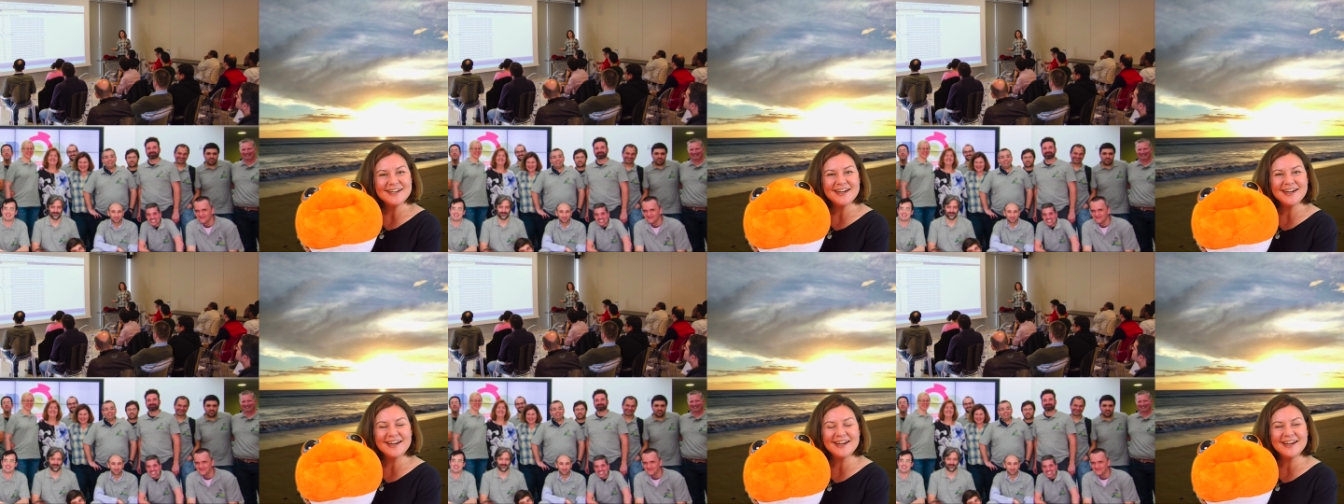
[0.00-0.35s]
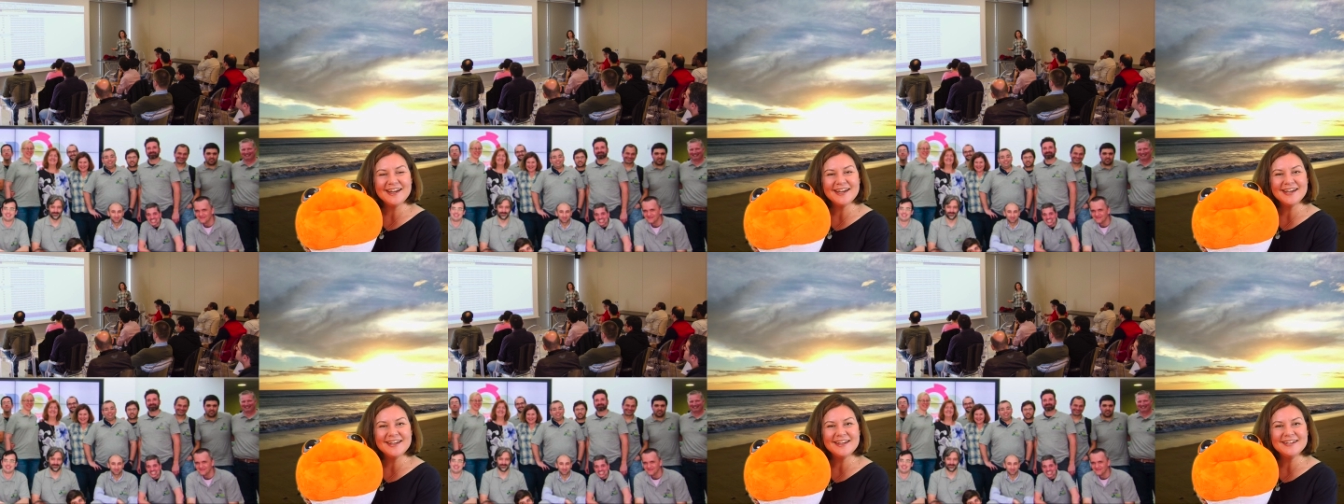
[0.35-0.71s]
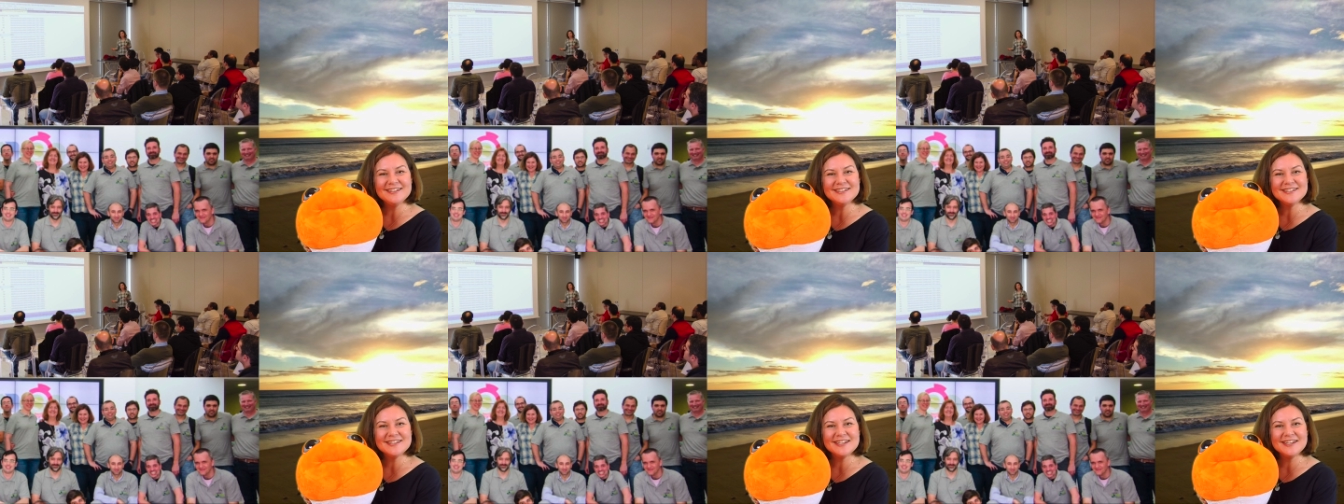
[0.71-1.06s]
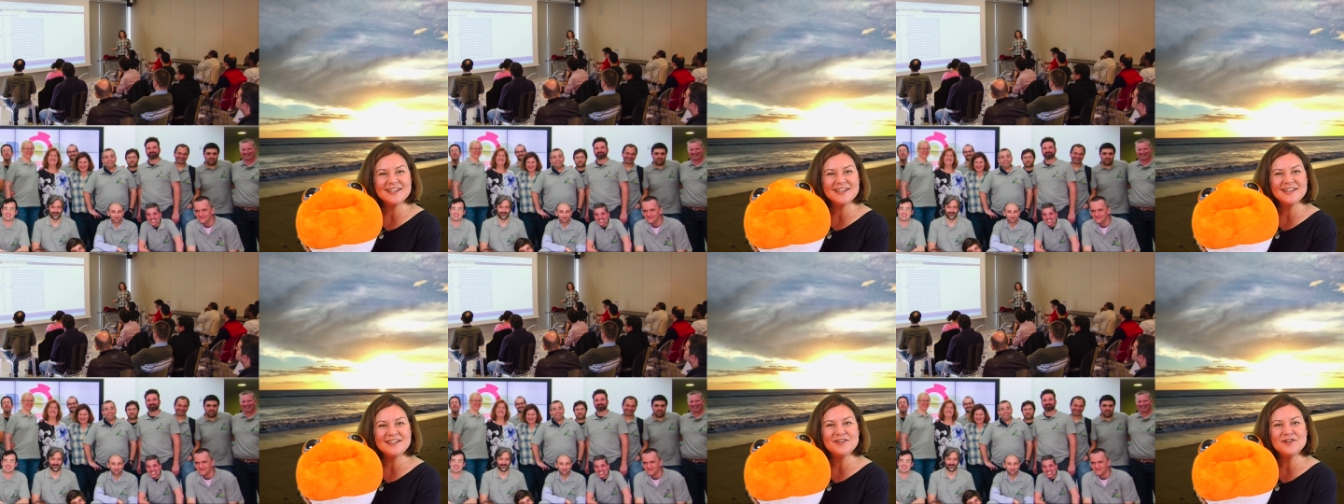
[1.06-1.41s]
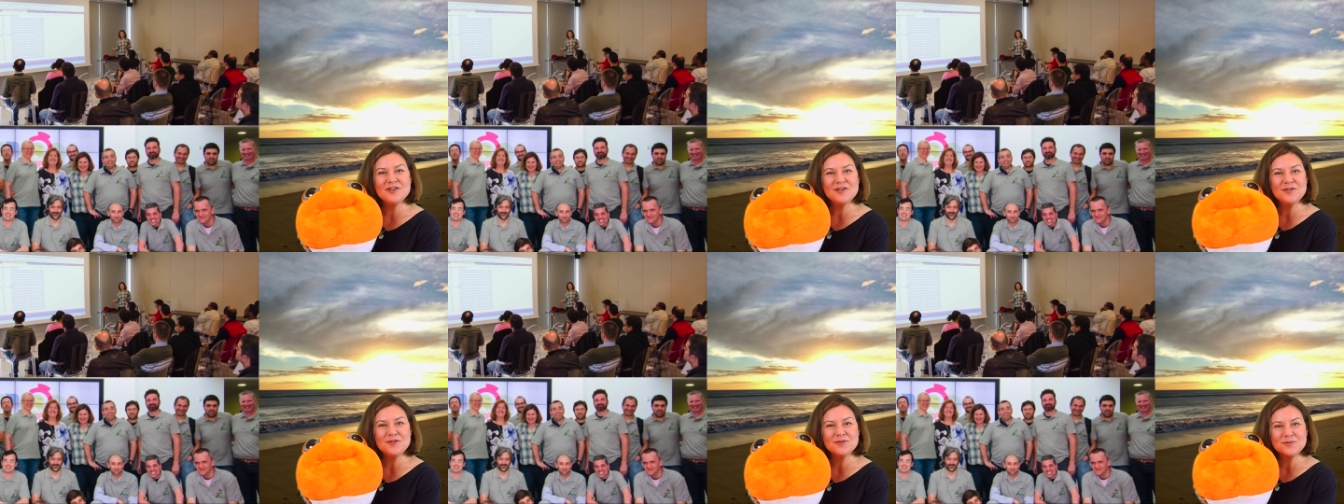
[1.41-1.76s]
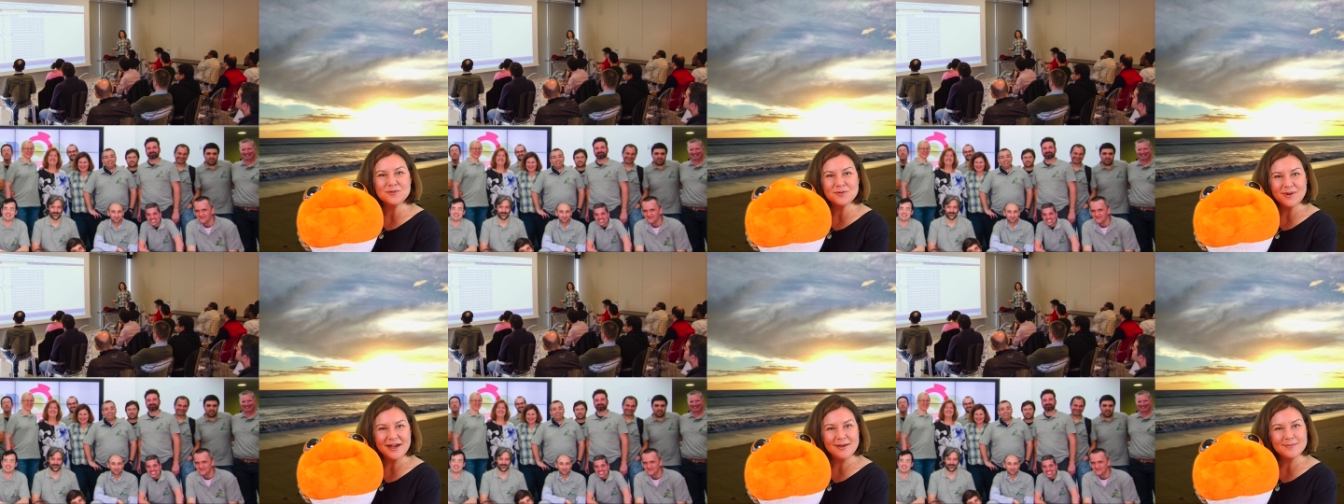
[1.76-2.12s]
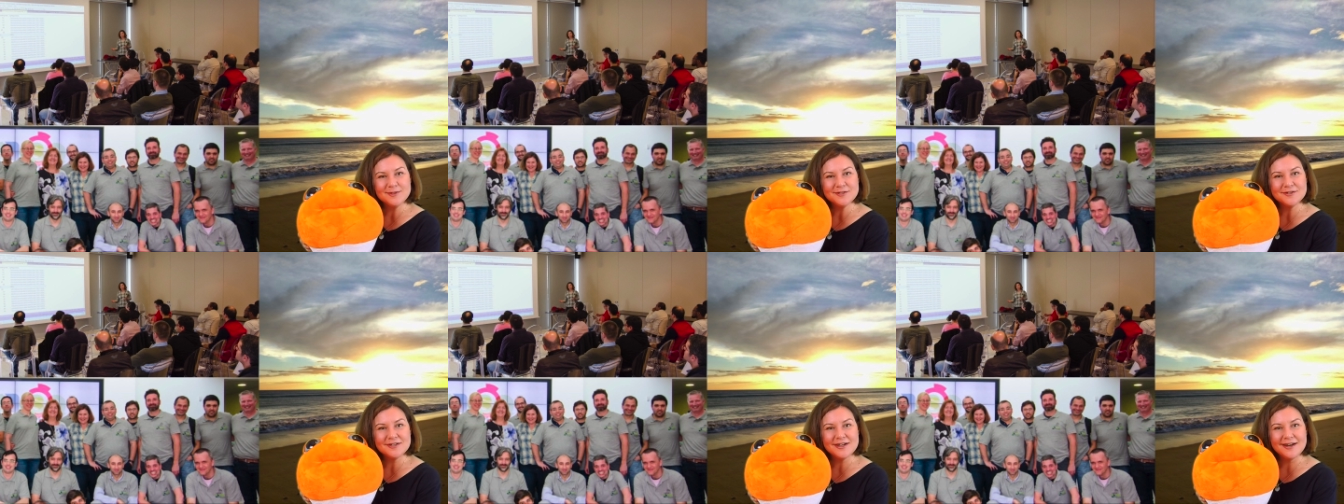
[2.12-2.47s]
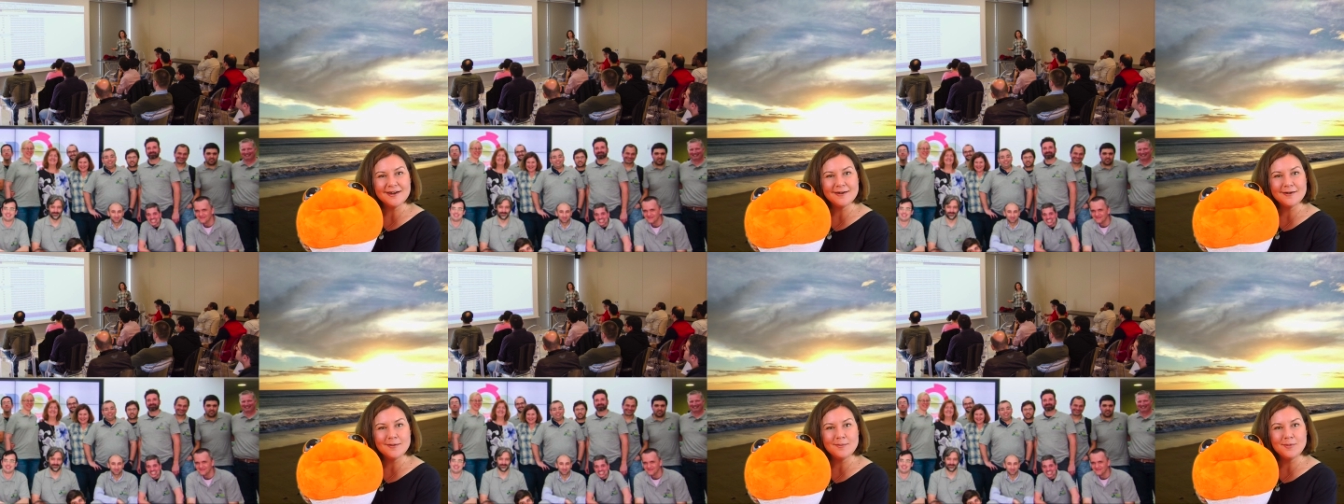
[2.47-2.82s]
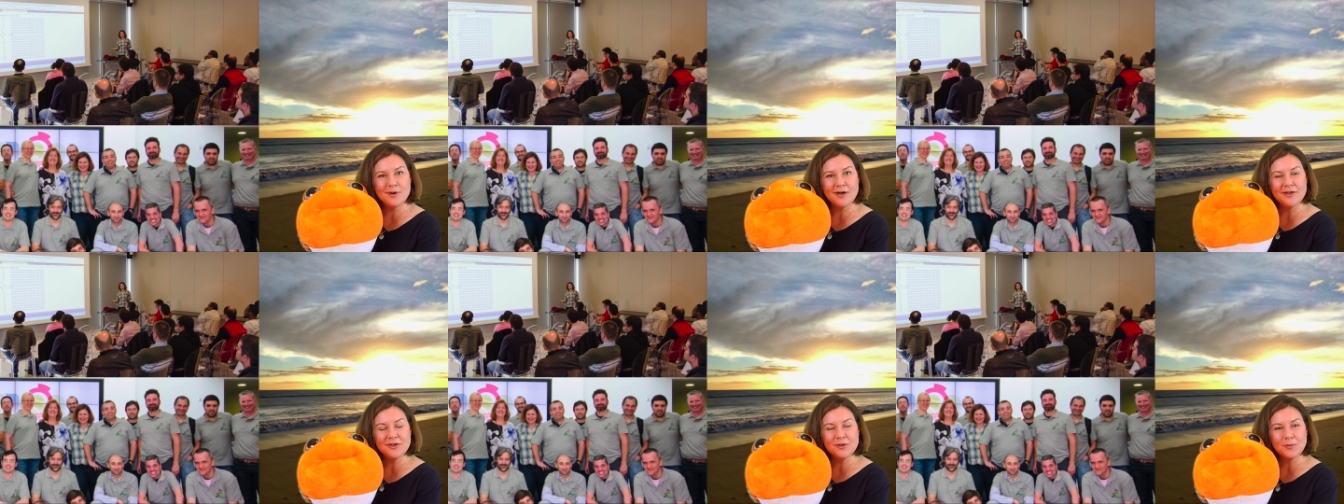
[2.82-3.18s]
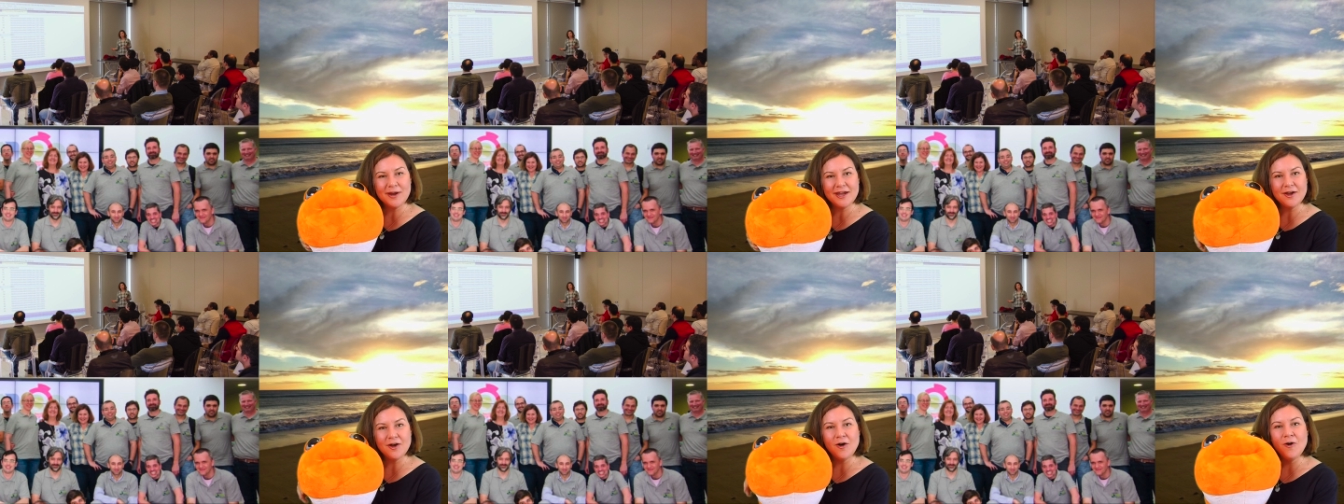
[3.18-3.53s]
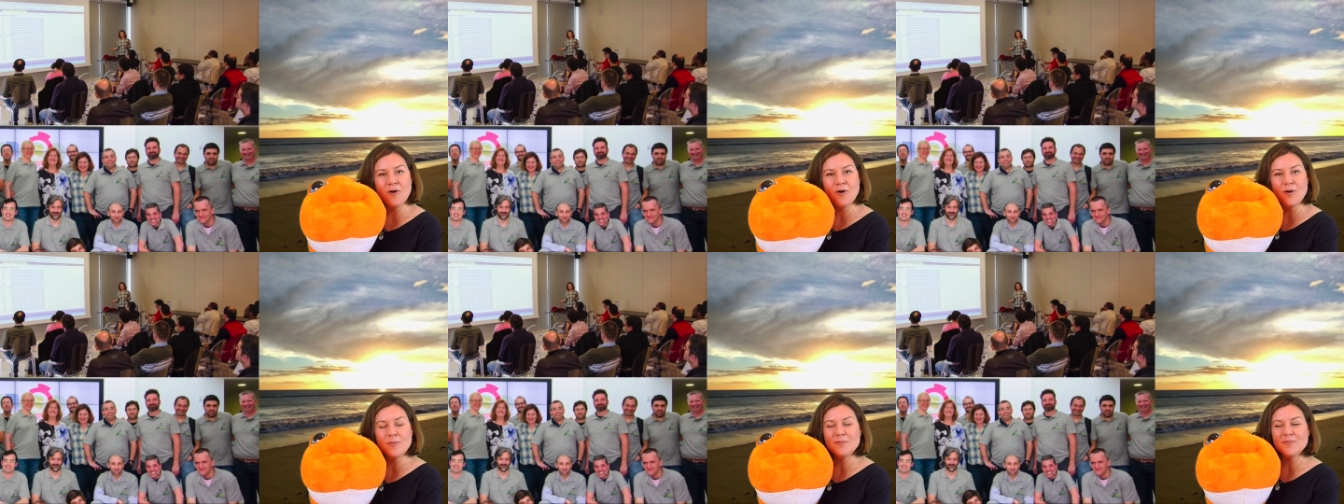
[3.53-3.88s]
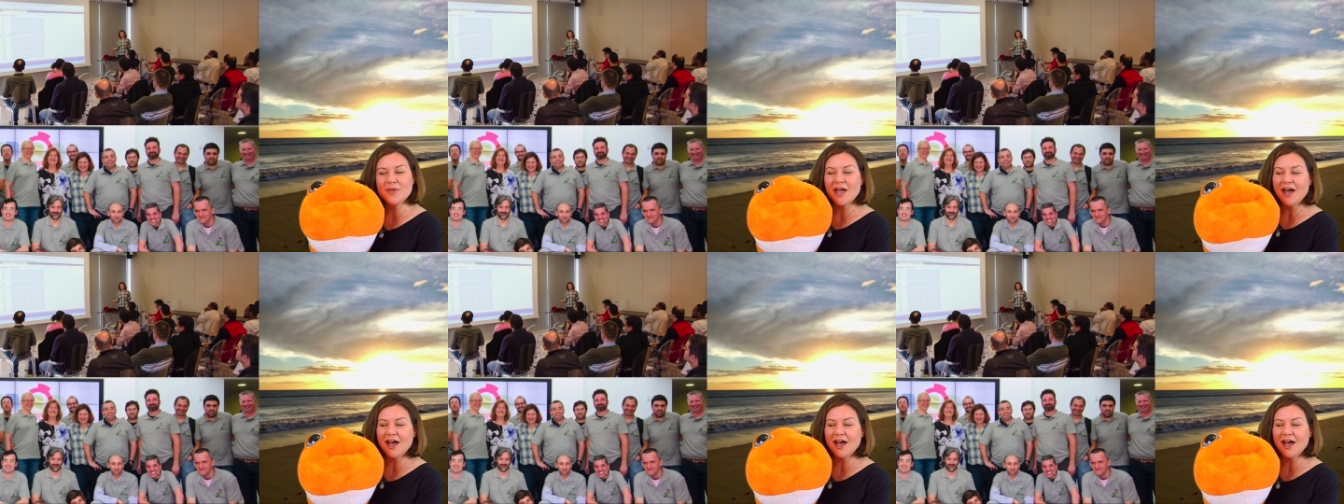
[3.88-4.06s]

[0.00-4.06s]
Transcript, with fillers: And then through Amsterdam on the way home,